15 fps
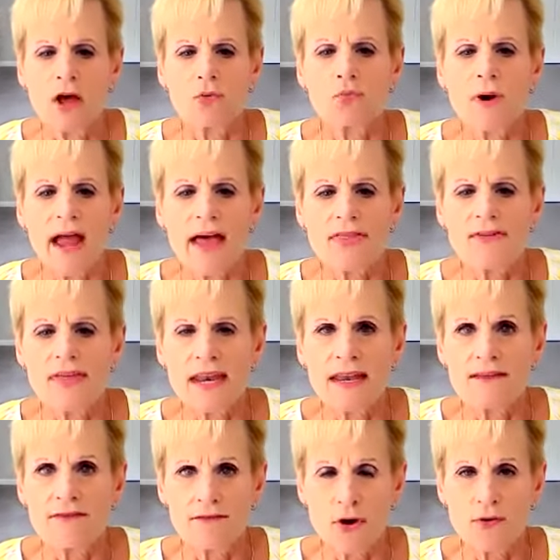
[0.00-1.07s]
rather than
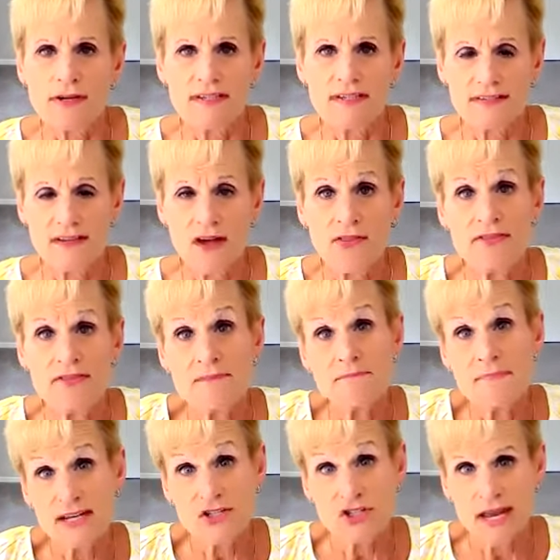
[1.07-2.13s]
it focuses on the
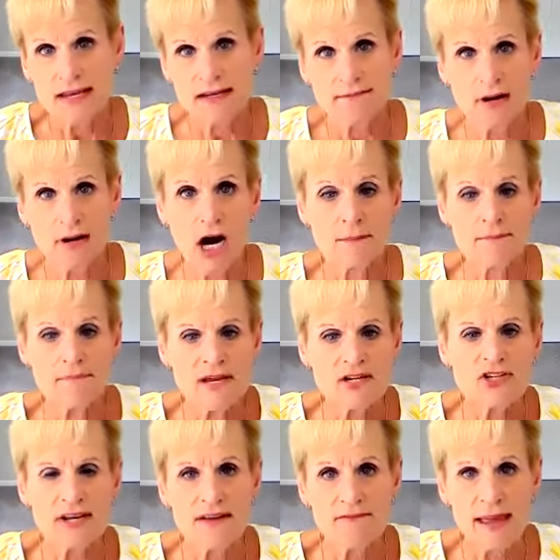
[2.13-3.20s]
mission, our
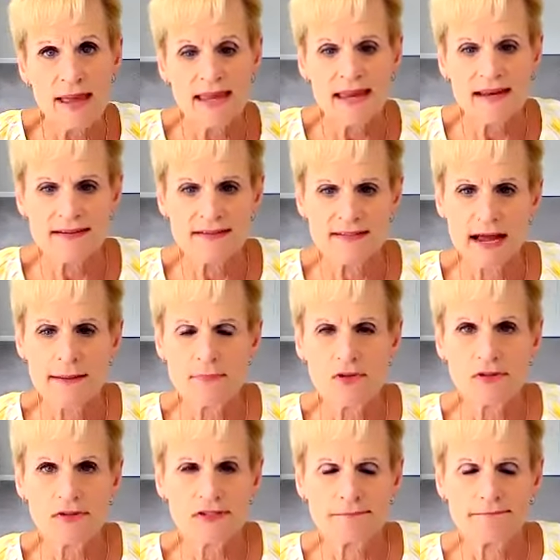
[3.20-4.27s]
mission of making
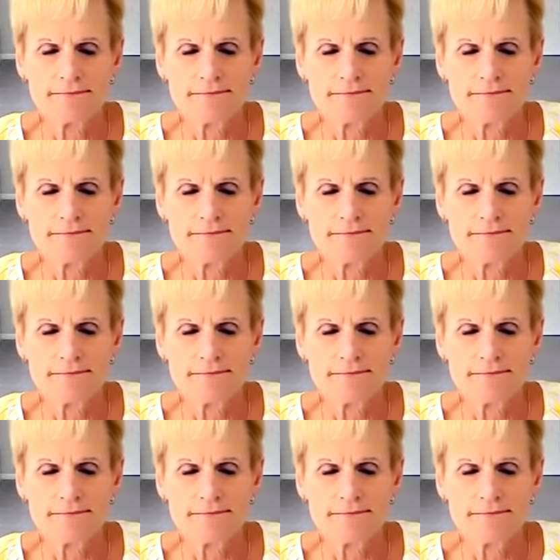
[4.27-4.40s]
disciples,